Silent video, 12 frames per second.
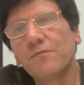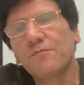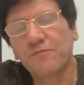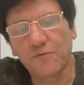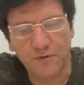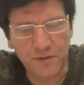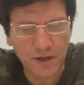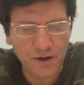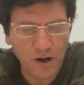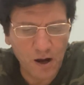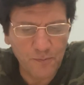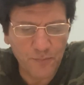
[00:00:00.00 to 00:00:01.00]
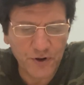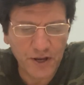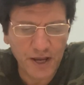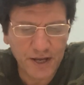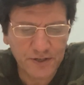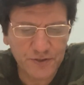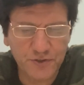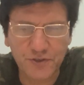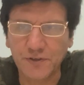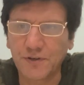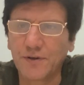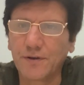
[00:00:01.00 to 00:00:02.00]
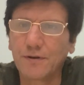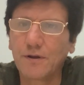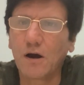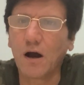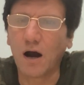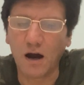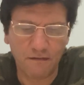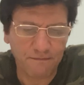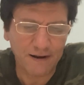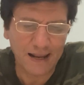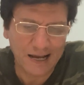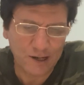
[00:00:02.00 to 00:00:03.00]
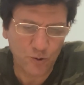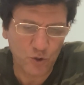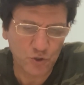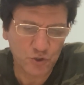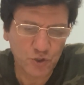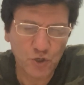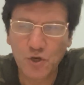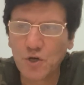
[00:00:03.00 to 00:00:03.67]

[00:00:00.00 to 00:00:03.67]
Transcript: for the comprehension of language.